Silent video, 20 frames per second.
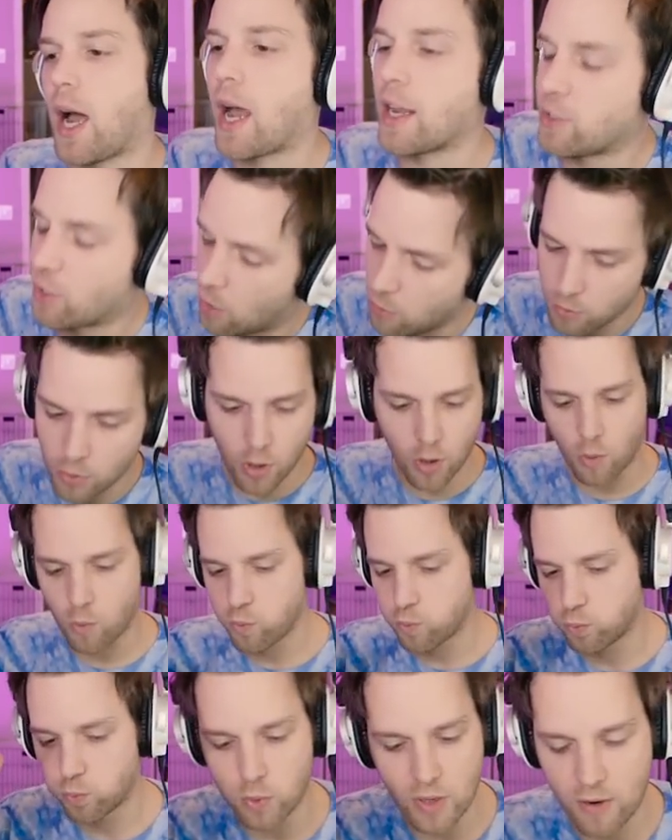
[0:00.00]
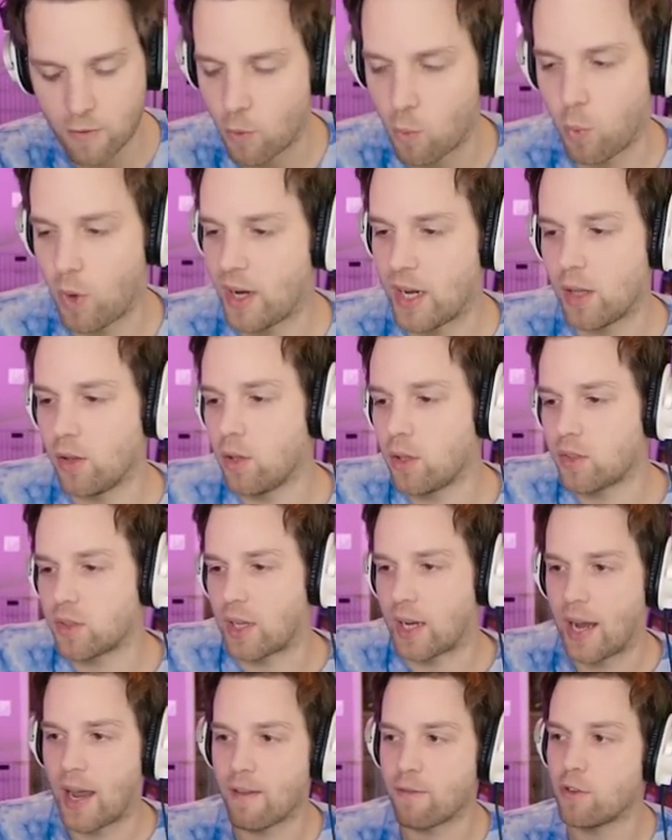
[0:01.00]
I don't know even what he looks
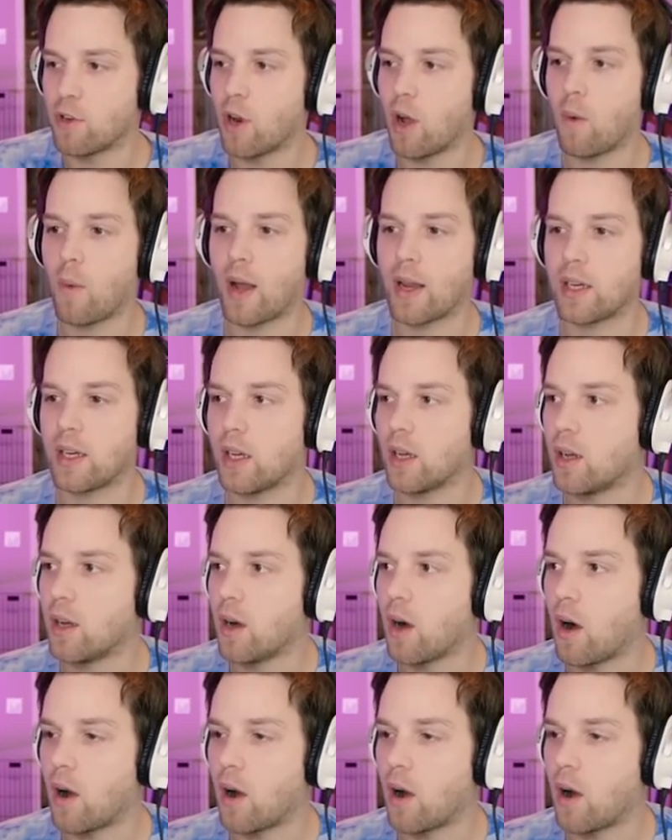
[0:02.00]
like. I have no idea.